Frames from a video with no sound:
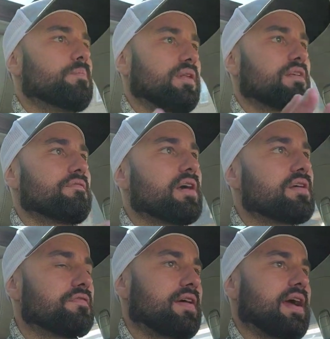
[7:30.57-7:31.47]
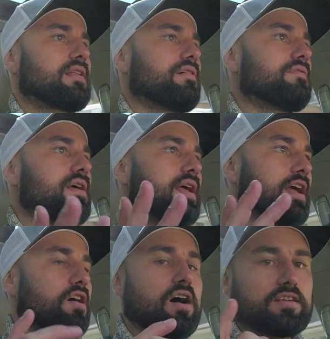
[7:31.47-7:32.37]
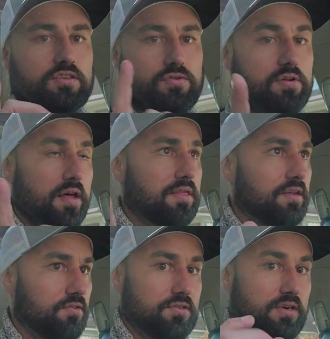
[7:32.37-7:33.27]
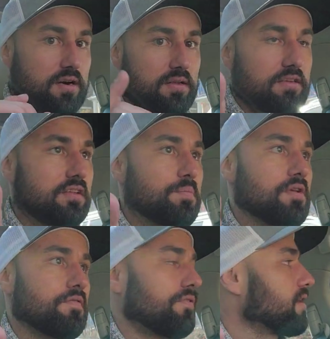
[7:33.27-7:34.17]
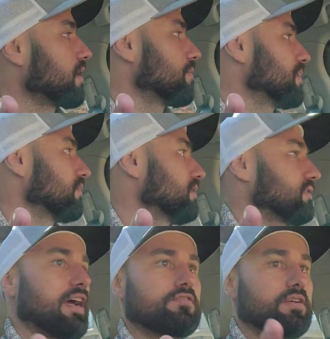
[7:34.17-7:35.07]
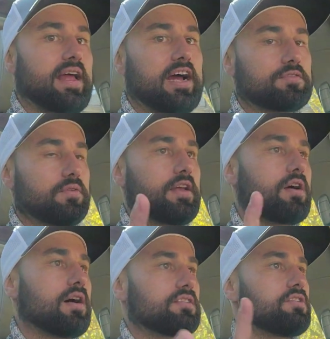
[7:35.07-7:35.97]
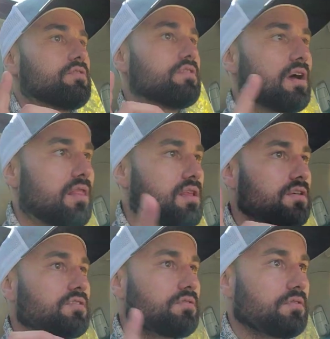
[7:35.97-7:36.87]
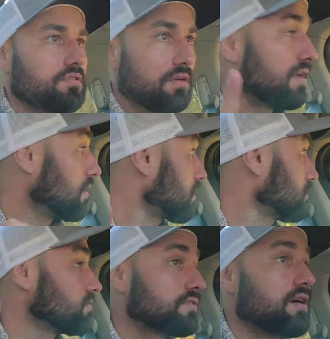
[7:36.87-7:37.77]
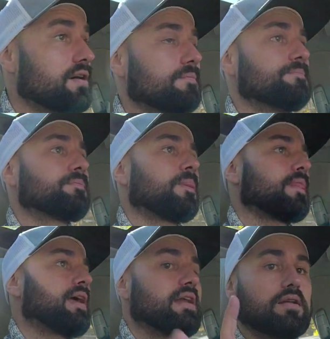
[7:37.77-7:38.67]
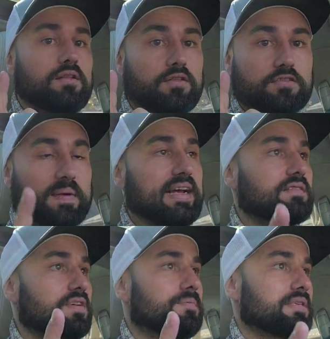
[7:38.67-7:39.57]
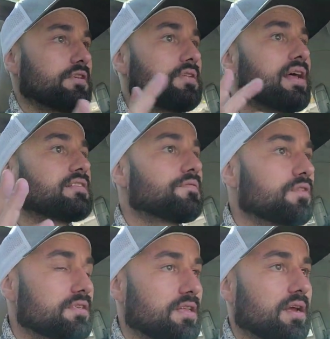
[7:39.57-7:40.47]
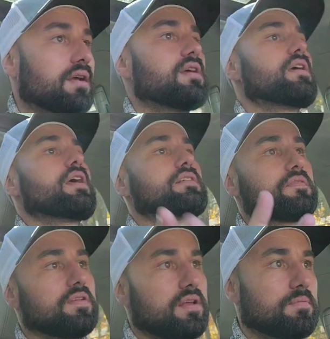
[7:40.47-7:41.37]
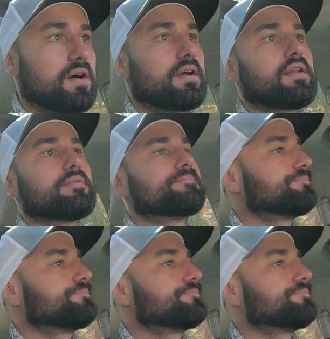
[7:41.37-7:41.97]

But the very fact of it cost you nothing to start. This is the beautiful thing about this extra cash flow. It costs you nothing to nothing to start, and there's massive upside. So that's the first thing, is affiliate marketing.